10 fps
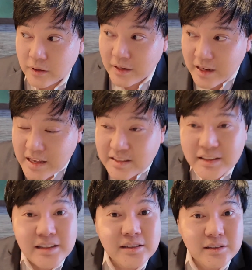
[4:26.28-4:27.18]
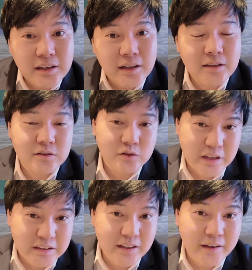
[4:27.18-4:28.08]
Listening skills
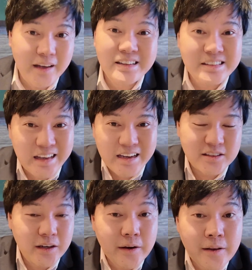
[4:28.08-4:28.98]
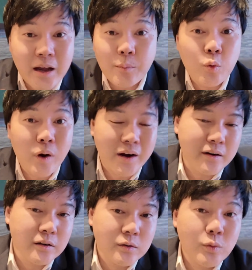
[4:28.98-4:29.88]
is actually number one